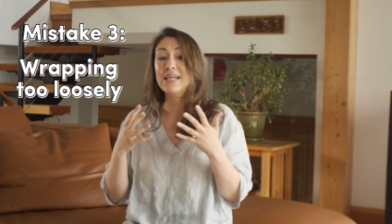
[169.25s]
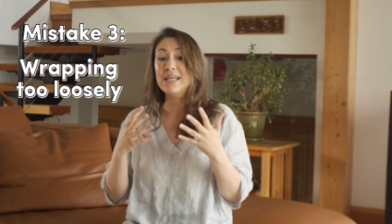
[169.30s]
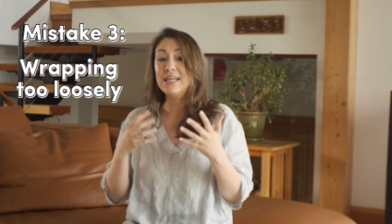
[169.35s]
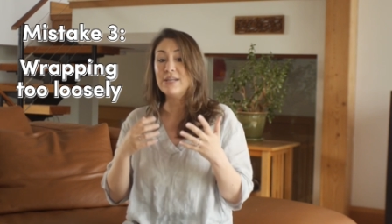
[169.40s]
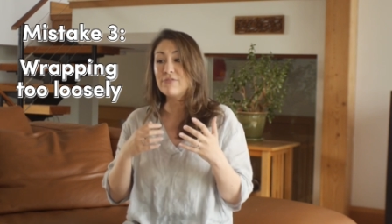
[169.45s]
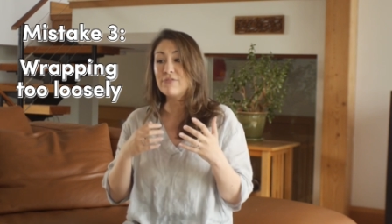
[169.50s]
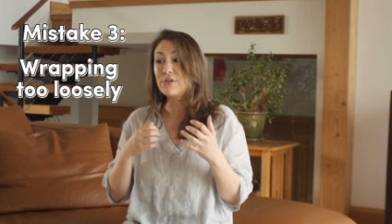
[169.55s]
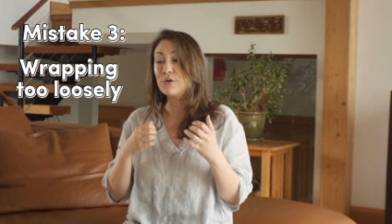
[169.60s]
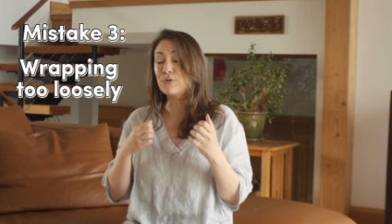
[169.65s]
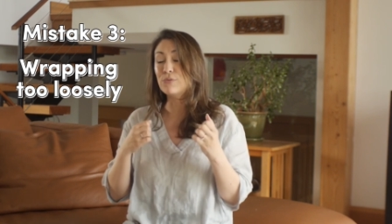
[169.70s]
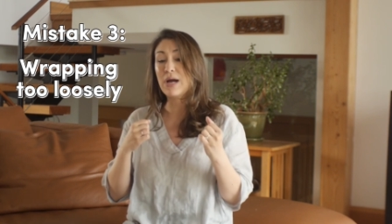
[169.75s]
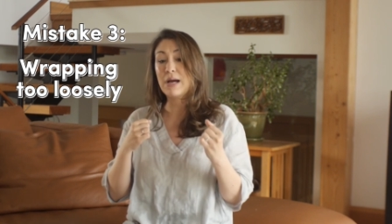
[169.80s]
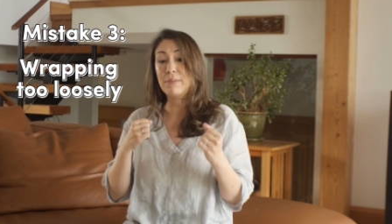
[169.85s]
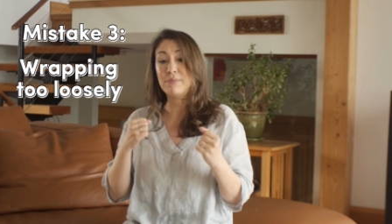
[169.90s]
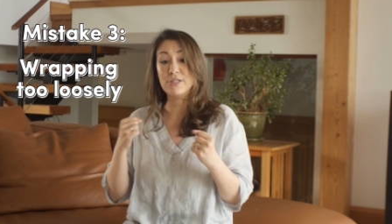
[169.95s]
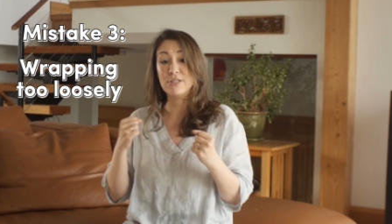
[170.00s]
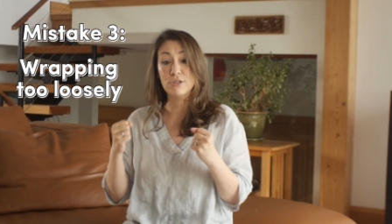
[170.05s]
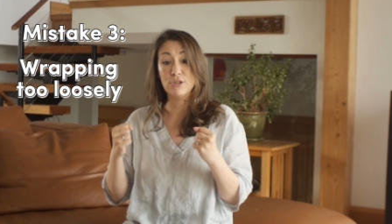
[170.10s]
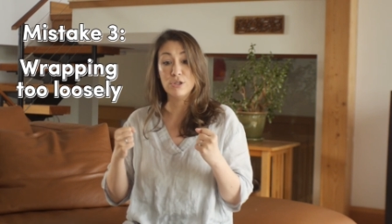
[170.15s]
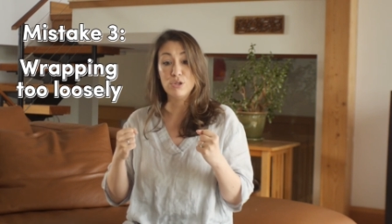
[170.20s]
If their wrap
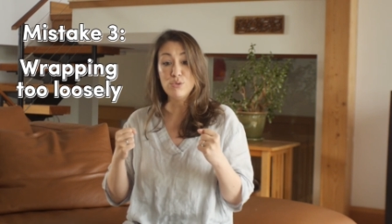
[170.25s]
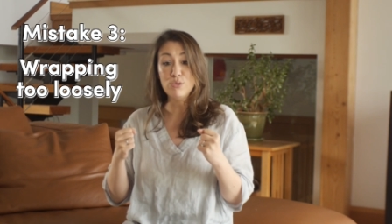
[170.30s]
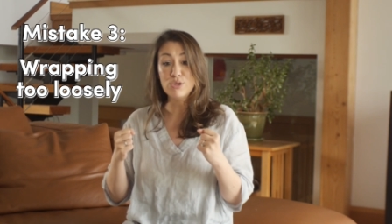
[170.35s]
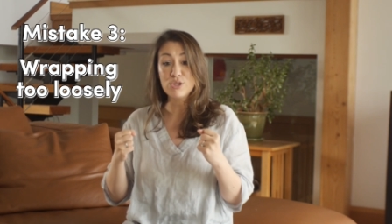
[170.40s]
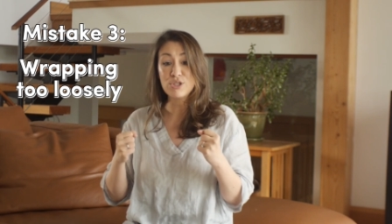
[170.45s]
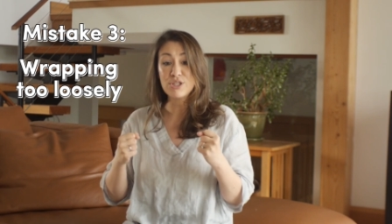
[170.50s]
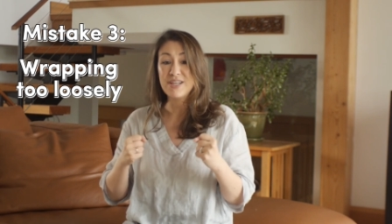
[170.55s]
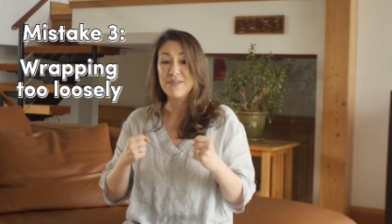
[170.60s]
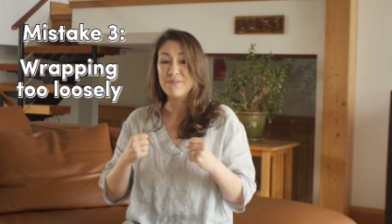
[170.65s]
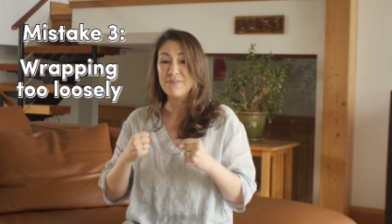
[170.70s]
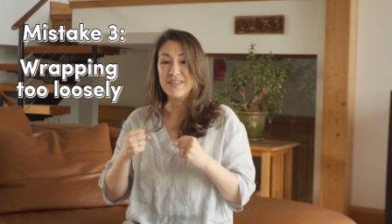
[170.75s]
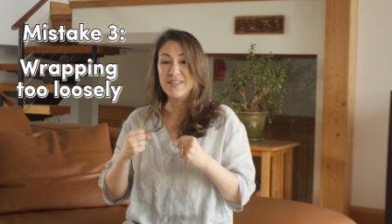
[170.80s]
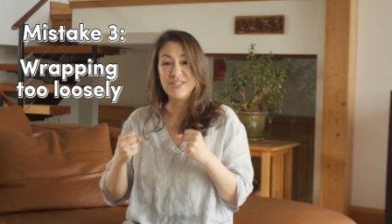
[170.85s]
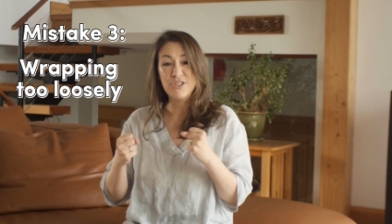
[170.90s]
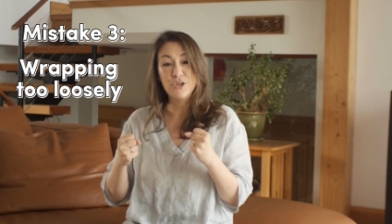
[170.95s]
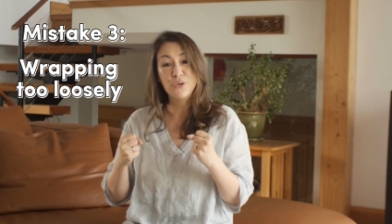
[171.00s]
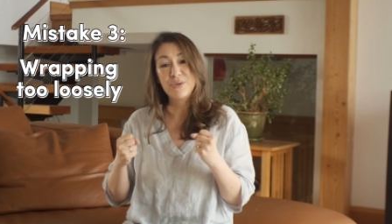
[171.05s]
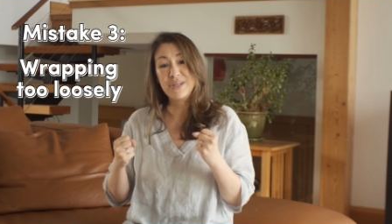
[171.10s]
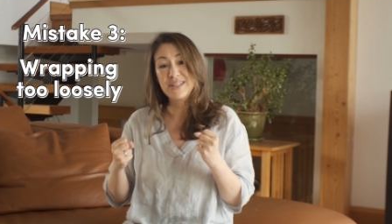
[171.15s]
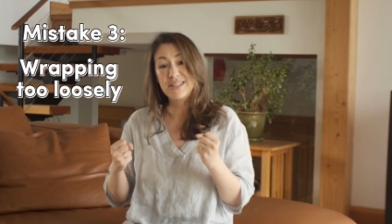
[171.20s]
is loose, they
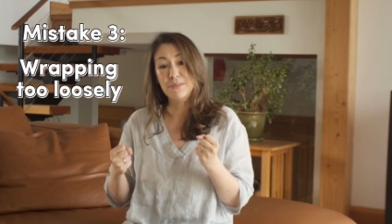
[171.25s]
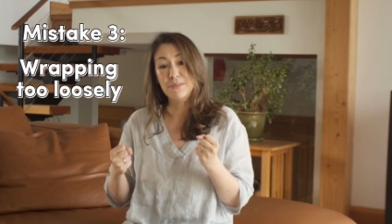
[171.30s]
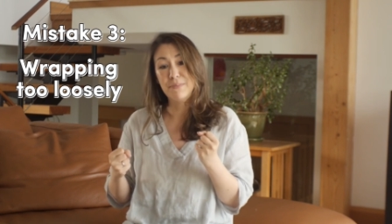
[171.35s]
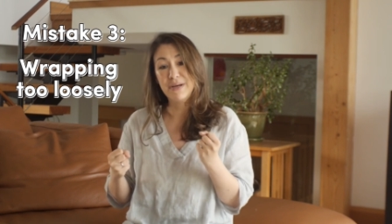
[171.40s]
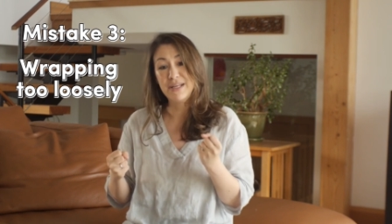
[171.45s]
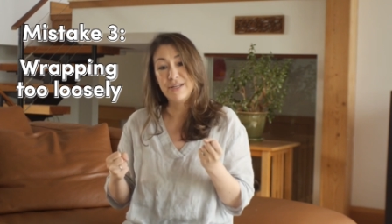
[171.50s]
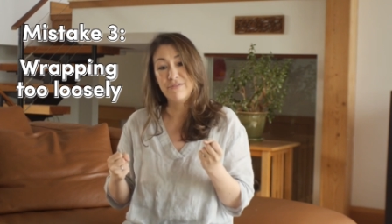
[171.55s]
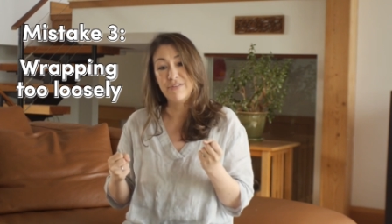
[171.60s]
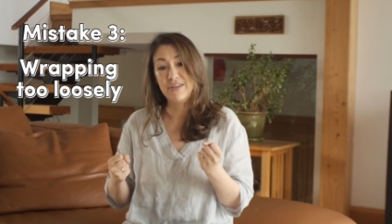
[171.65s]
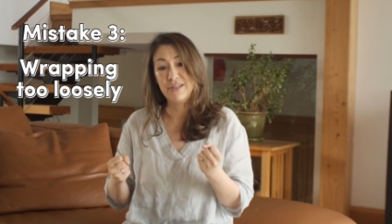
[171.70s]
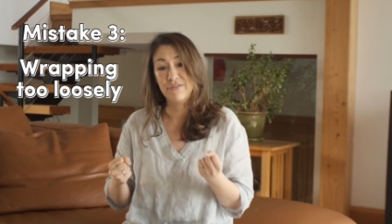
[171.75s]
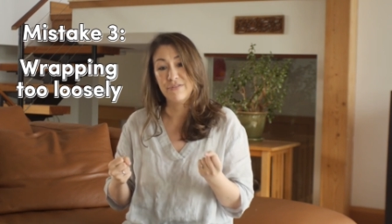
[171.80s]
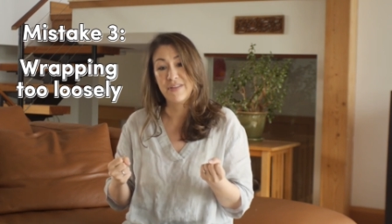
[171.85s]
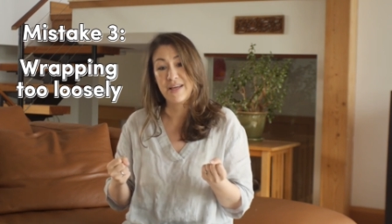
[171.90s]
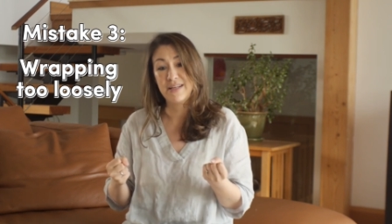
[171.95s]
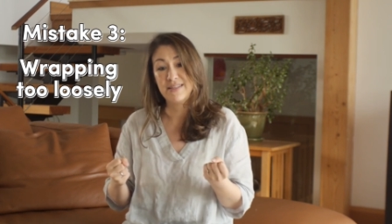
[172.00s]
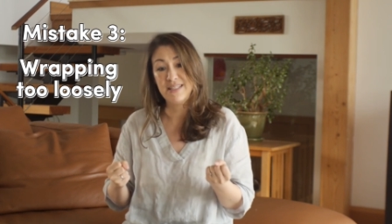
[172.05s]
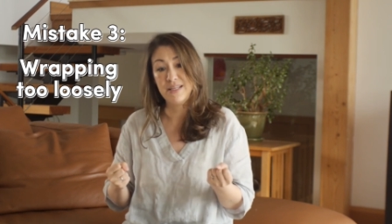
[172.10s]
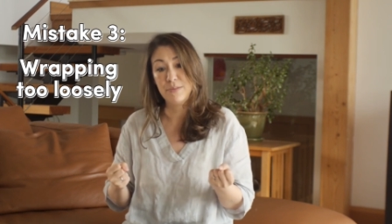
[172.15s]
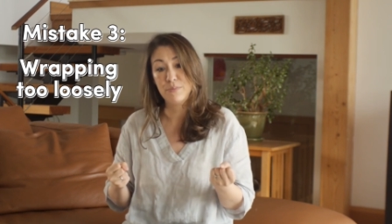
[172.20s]
don't get the benefit of
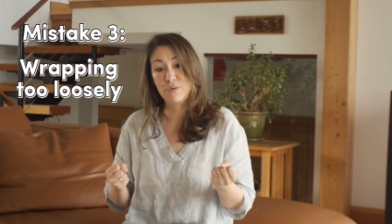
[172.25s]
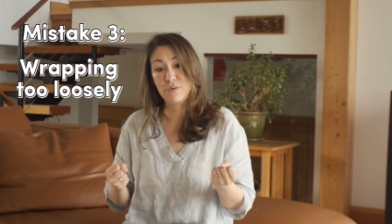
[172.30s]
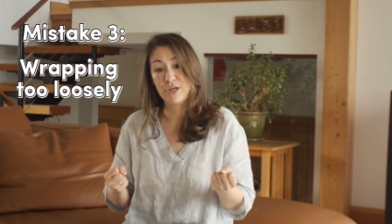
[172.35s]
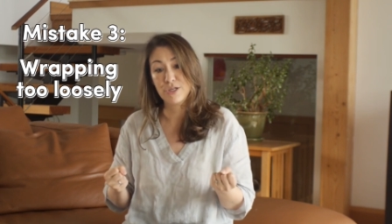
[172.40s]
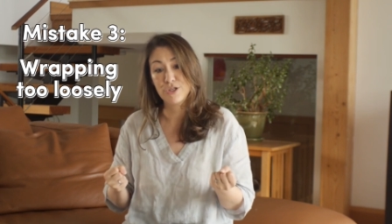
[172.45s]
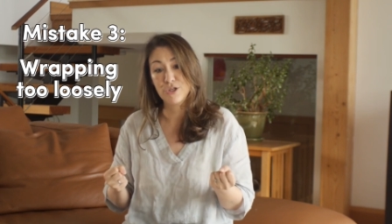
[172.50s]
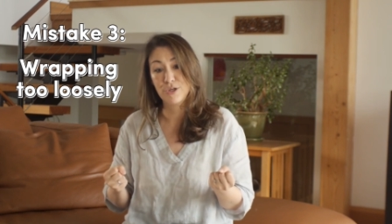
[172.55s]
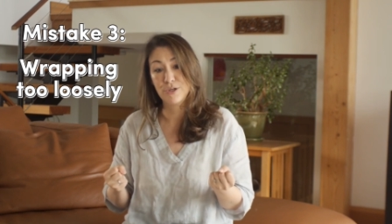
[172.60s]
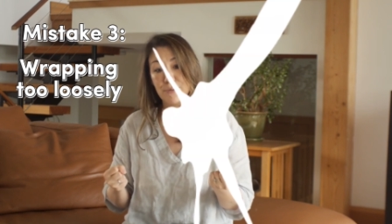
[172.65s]
that deep pressure.